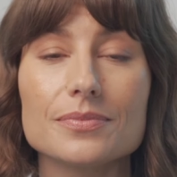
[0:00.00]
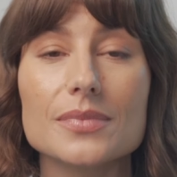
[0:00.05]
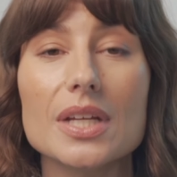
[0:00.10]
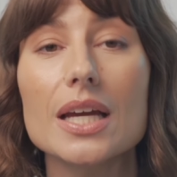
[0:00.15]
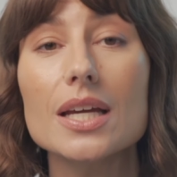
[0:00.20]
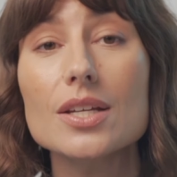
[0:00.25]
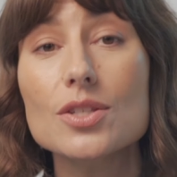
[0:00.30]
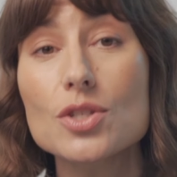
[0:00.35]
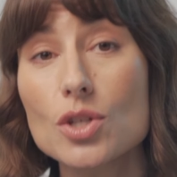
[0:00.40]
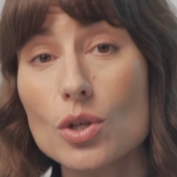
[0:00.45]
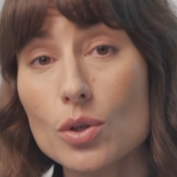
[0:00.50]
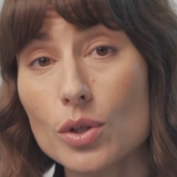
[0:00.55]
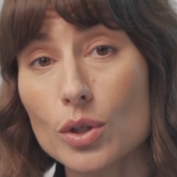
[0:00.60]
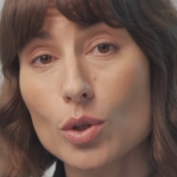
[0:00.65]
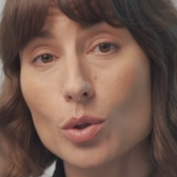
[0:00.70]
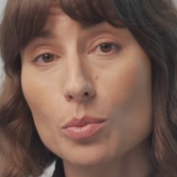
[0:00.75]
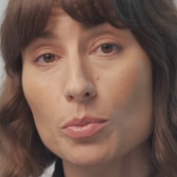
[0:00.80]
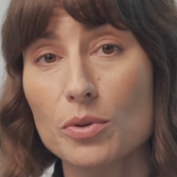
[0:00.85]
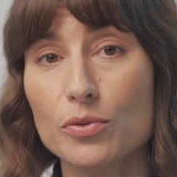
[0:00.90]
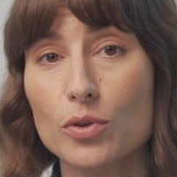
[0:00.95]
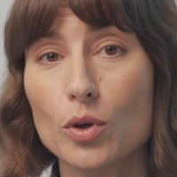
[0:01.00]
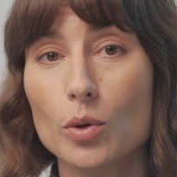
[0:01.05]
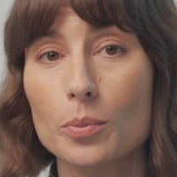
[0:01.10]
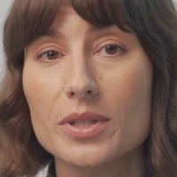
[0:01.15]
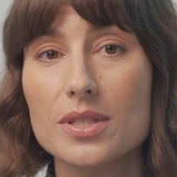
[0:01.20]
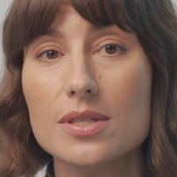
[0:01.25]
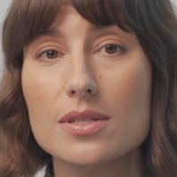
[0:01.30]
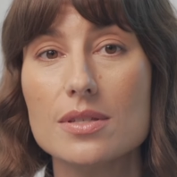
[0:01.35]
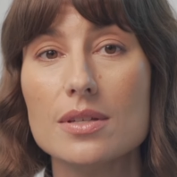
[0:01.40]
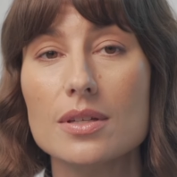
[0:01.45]
Historical
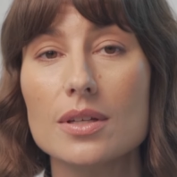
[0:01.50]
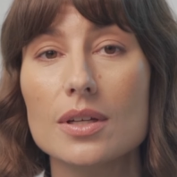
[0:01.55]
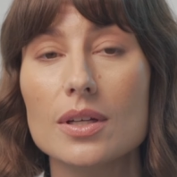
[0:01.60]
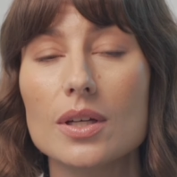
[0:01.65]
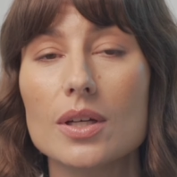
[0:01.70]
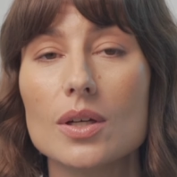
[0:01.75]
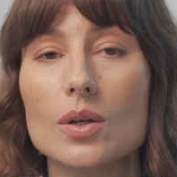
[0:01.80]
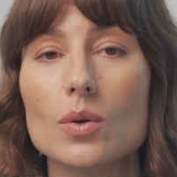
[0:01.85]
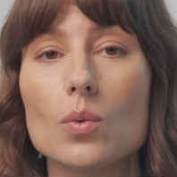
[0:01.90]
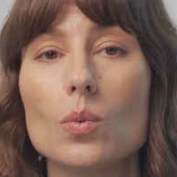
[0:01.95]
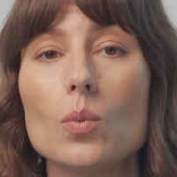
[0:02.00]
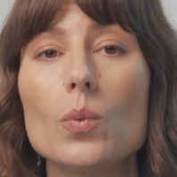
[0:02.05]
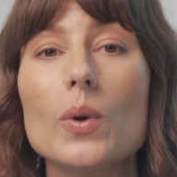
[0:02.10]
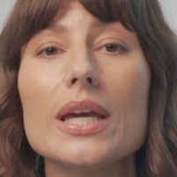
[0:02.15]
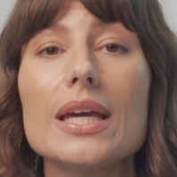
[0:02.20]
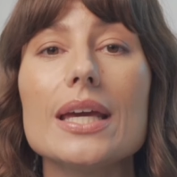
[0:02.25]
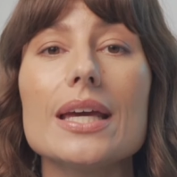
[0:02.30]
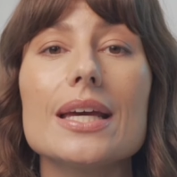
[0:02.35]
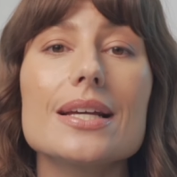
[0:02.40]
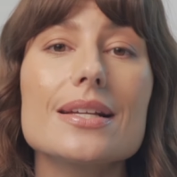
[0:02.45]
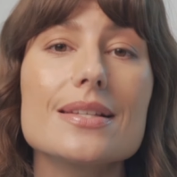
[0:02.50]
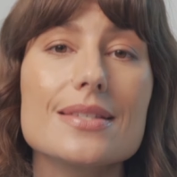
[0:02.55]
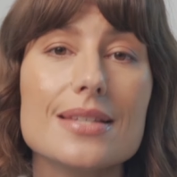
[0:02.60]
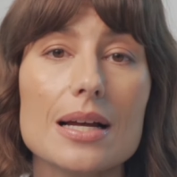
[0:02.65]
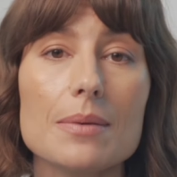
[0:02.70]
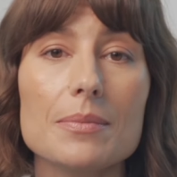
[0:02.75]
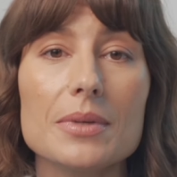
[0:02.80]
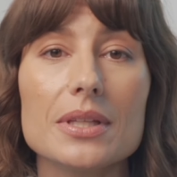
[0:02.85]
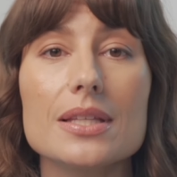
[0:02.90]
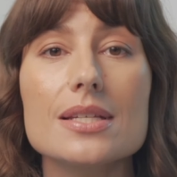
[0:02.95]
performance. We
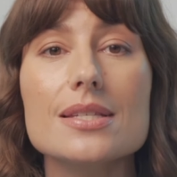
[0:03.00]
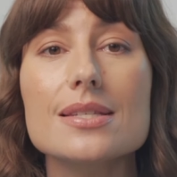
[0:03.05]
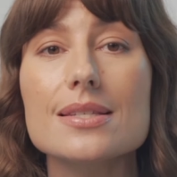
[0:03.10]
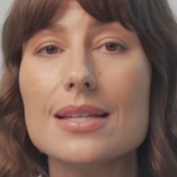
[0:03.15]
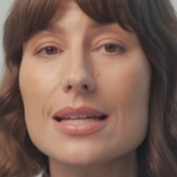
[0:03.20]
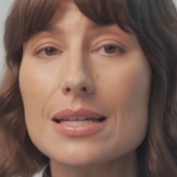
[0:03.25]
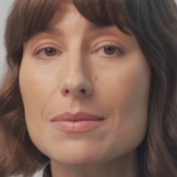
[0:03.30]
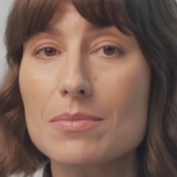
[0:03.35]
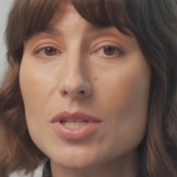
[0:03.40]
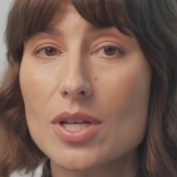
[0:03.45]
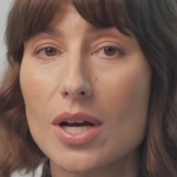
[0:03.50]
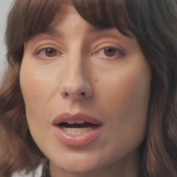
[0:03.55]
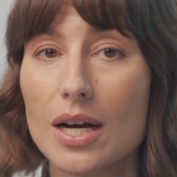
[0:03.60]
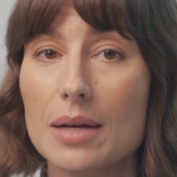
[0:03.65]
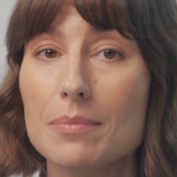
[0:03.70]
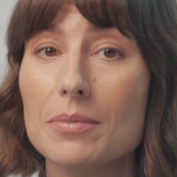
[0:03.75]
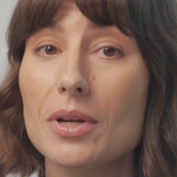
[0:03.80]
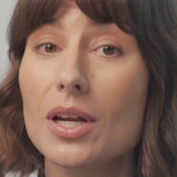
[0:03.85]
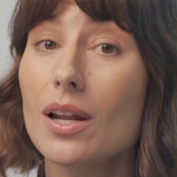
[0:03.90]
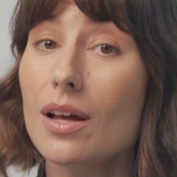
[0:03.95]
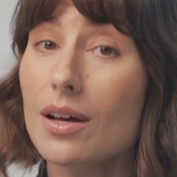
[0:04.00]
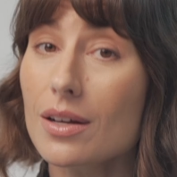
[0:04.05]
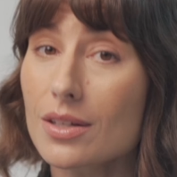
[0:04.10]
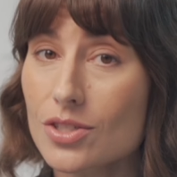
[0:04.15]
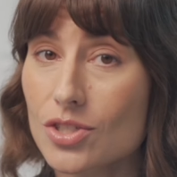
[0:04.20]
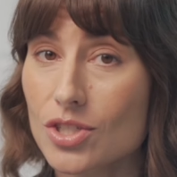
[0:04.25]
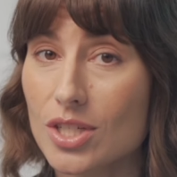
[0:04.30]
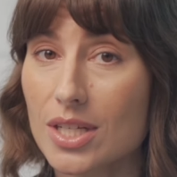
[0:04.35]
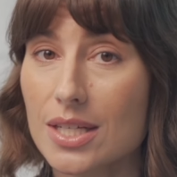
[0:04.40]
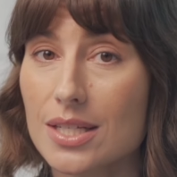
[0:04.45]
examine the same time
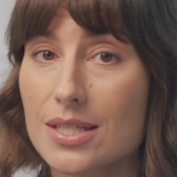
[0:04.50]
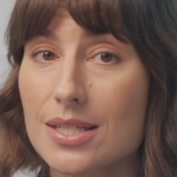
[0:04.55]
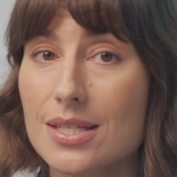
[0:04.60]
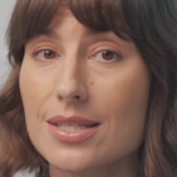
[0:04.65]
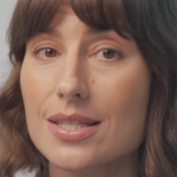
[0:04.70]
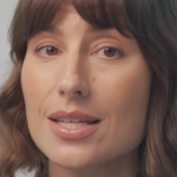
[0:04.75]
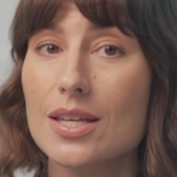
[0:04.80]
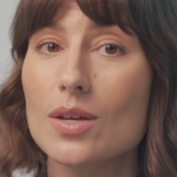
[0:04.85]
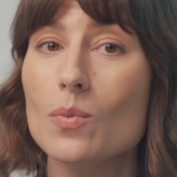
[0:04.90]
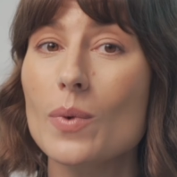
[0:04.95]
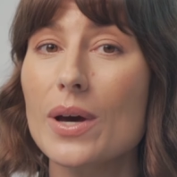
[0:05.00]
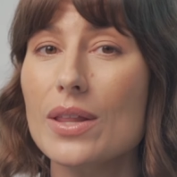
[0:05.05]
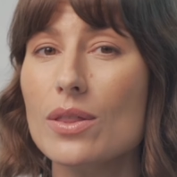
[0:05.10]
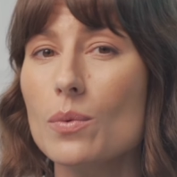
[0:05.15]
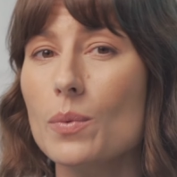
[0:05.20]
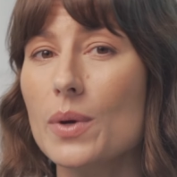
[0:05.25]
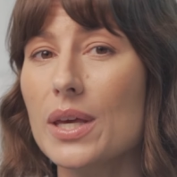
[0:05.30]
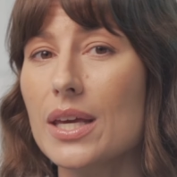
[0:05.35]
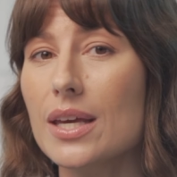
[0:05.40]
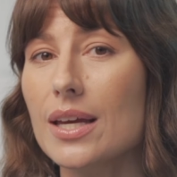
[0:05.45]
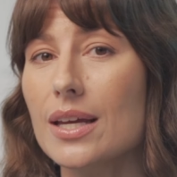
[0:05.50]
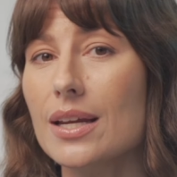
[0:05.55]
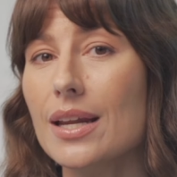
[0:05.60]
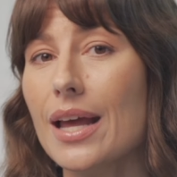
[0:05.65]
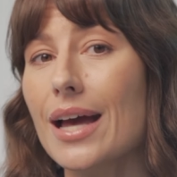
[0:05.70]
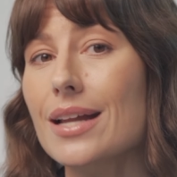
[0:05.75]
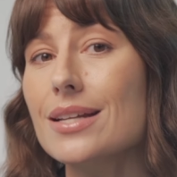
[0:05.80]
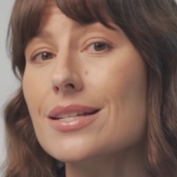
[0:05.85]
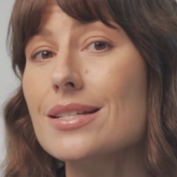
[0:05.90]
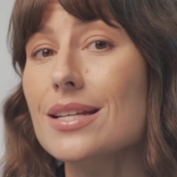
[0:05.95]
last year to see whether we can
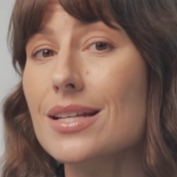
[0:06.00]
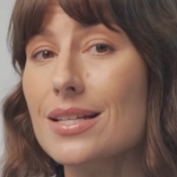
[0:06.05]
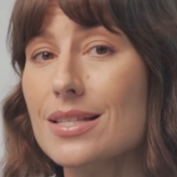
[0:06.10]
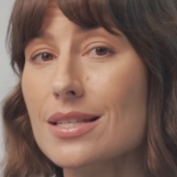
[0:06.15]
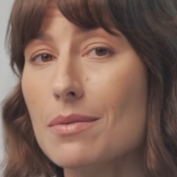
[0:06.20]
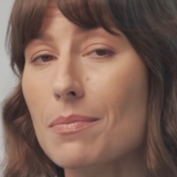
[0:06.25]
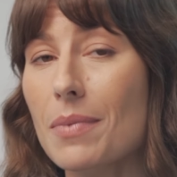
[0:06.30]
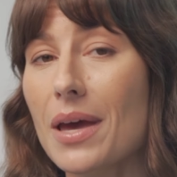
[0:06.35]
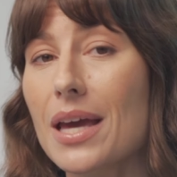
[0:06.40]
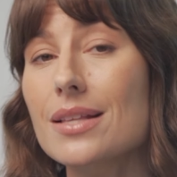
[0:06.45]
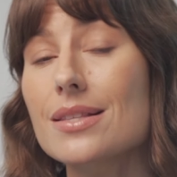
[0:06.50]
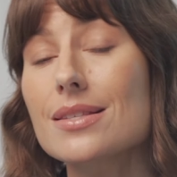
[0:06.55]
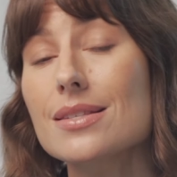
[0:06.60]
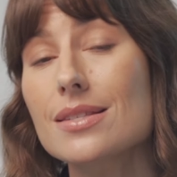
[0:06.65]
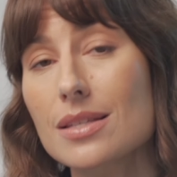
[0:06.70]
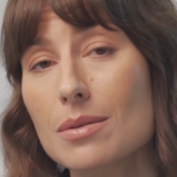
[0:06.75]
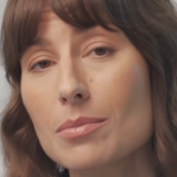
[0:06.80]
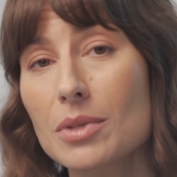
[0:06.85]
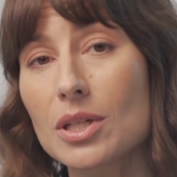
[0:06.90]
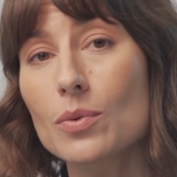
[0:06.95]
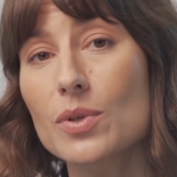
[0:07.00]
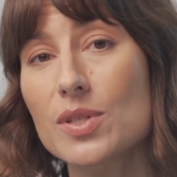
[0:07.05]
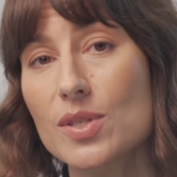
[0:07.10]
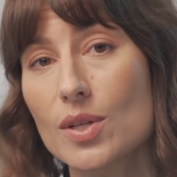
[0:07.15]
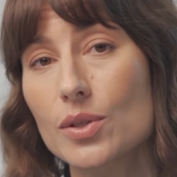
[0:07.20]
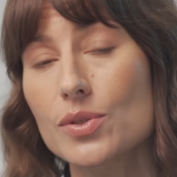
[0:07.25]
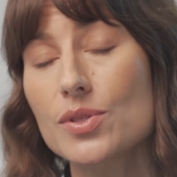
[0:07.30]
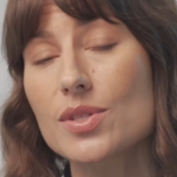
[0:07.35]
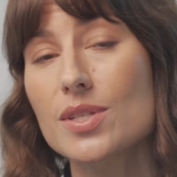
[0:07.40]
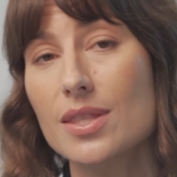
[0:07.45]
anticipate similar
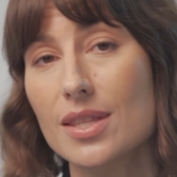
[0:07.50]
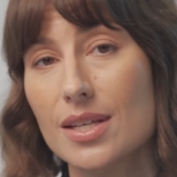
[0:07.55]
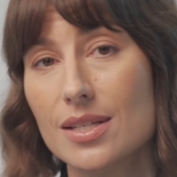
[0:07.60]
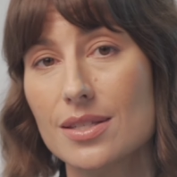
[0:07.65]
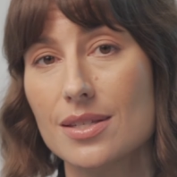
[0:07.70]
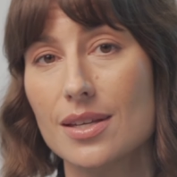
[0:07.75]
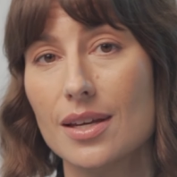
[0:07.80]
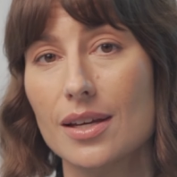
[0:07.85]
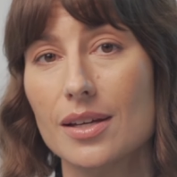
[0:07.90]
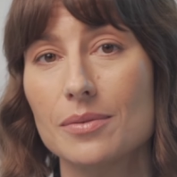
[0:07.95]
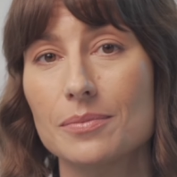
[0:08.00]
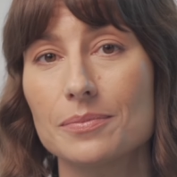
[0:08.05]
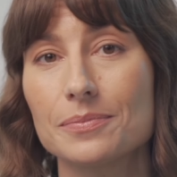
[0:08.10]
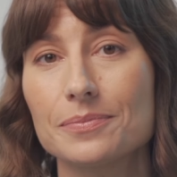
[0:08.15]
results this year.